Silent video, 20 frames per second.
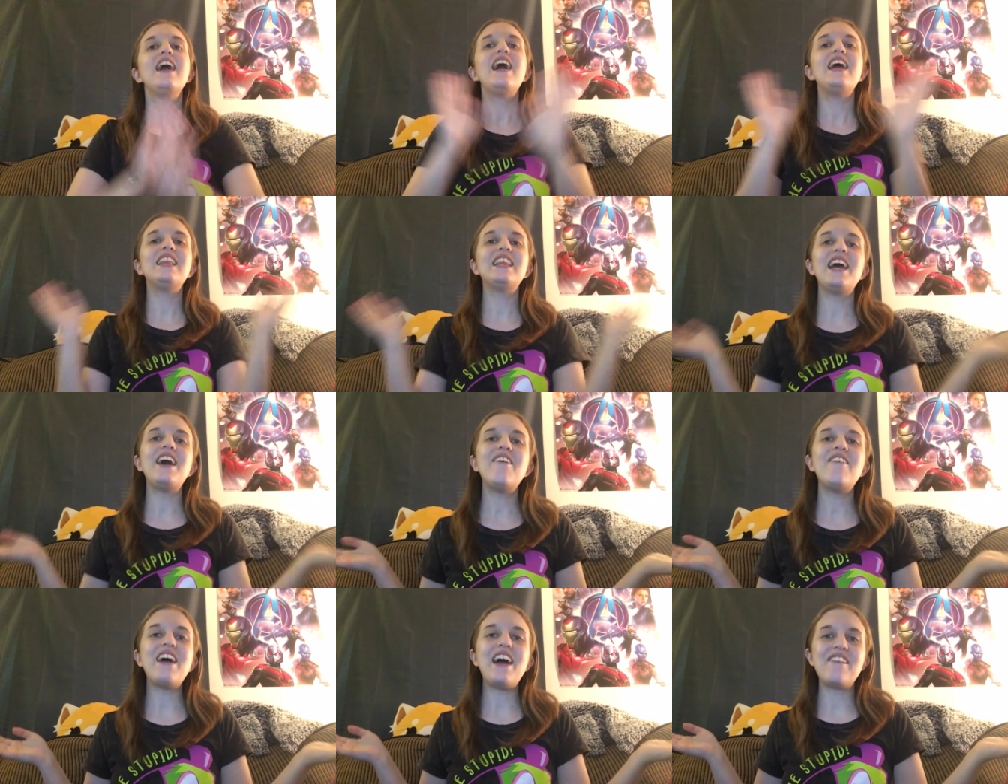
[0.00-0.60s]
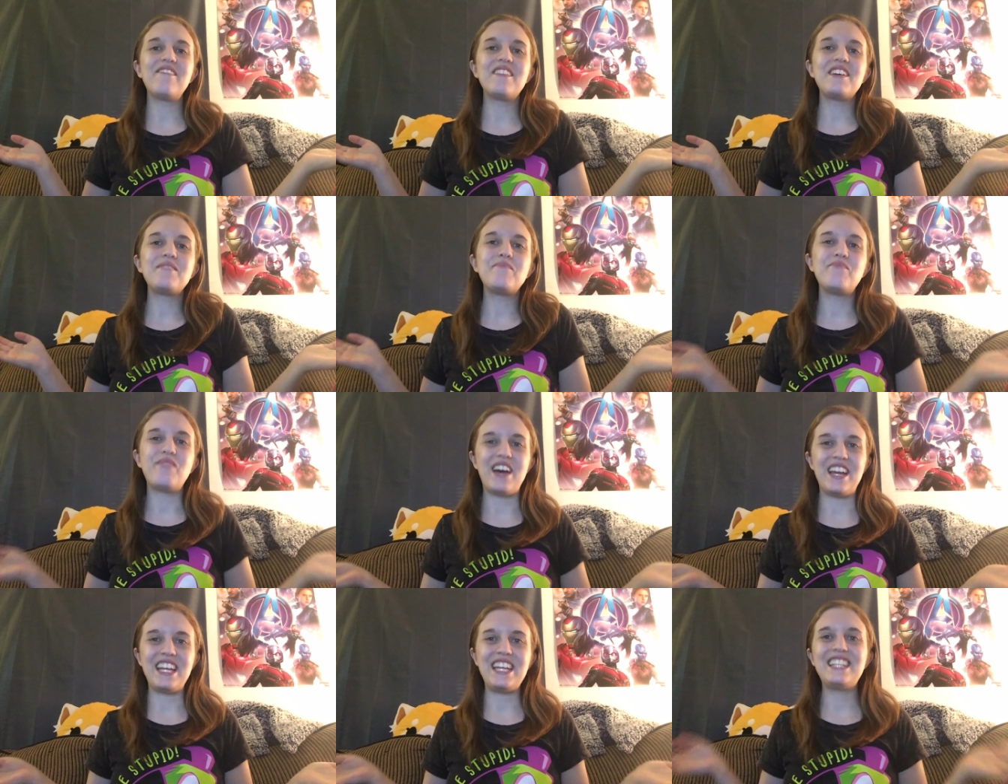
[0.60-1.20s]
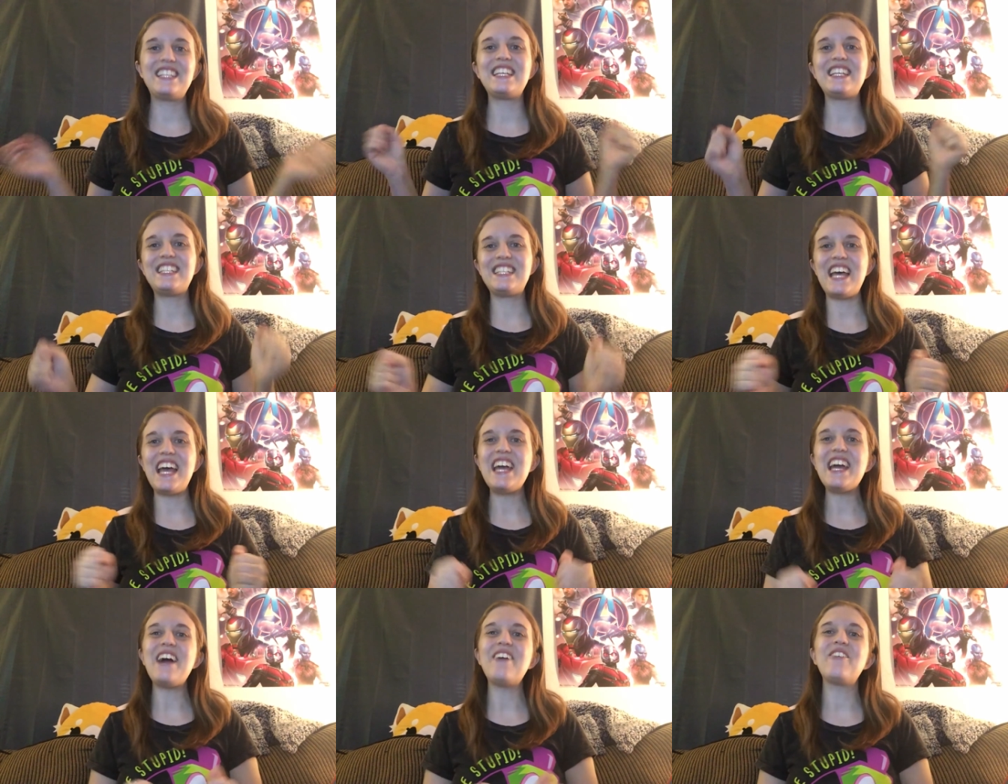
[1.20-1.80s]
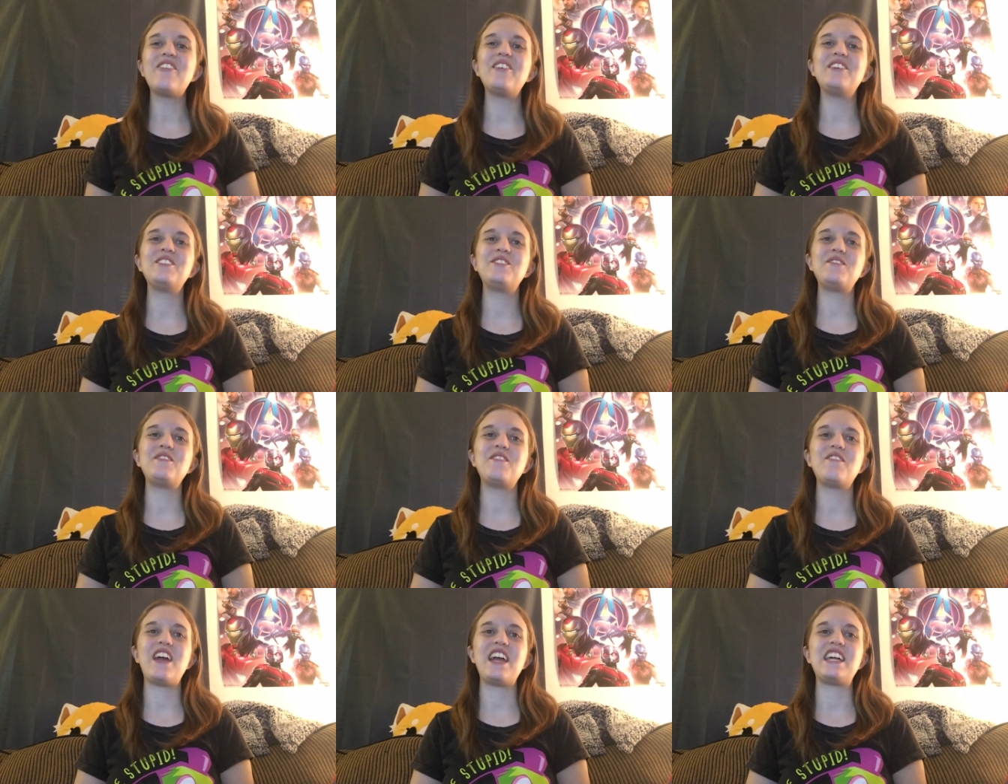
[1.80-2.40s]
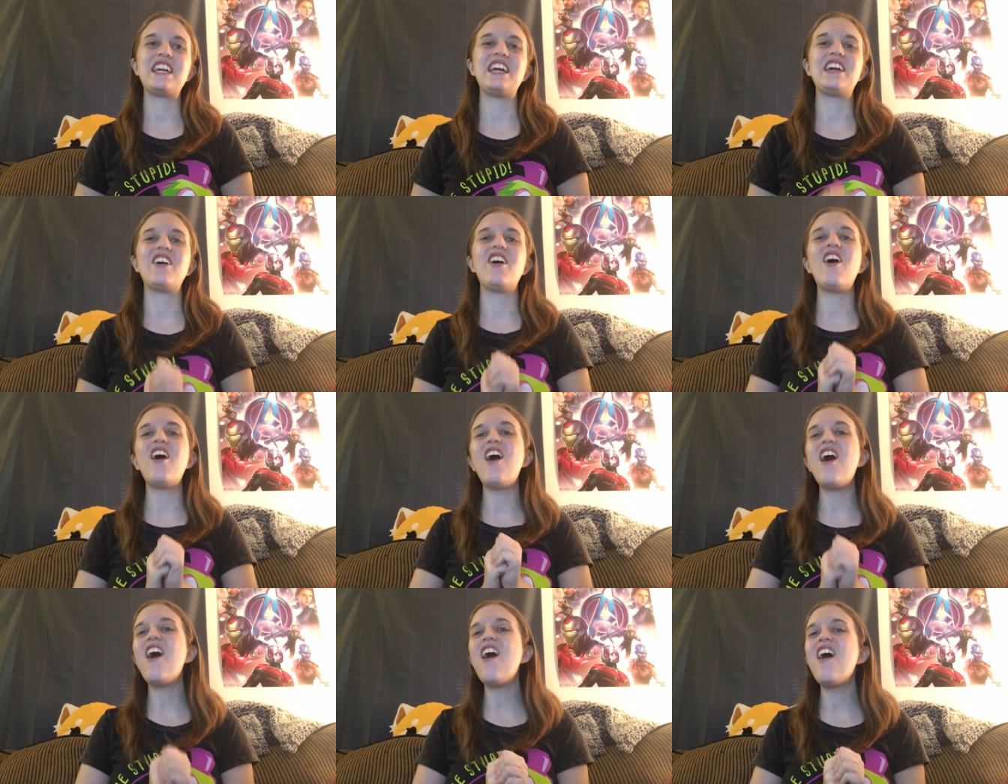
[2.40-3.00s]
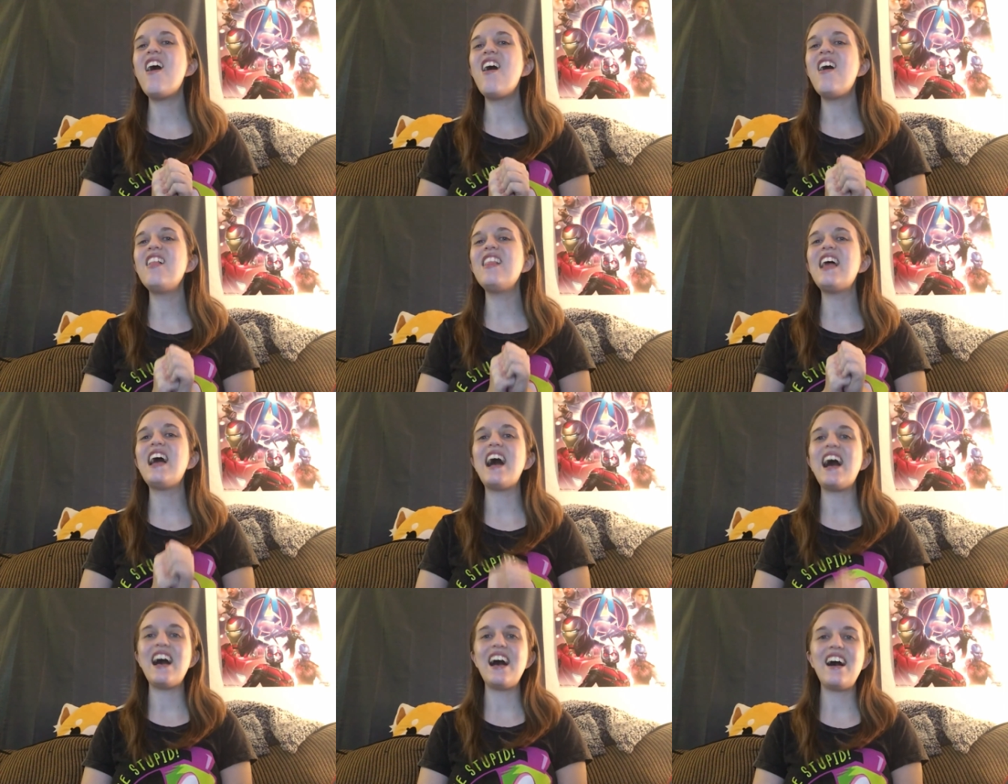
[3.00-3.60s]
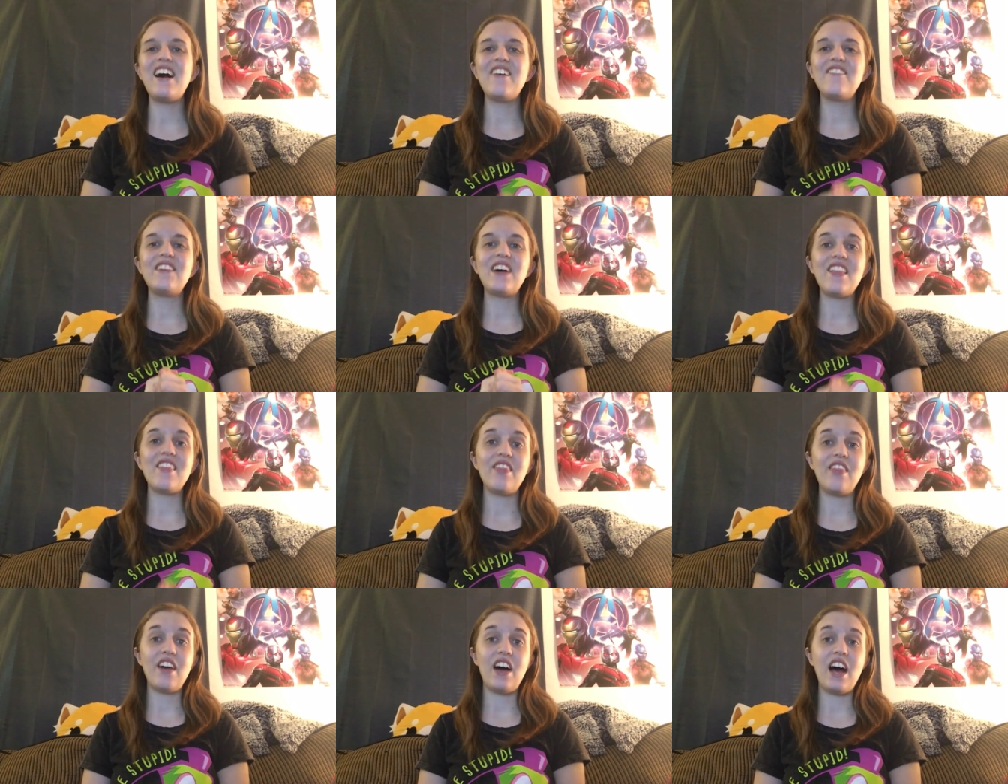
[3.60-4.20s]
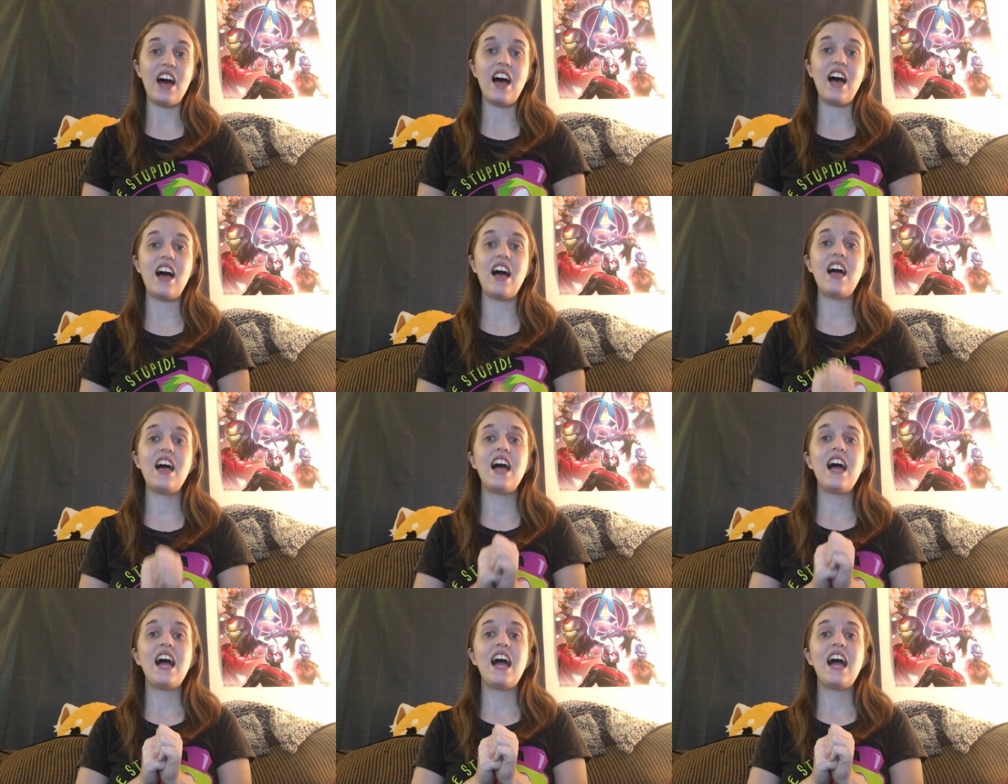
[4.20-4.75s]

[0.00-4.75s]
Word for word: Hello everybody, today I'm going to be ranking all of the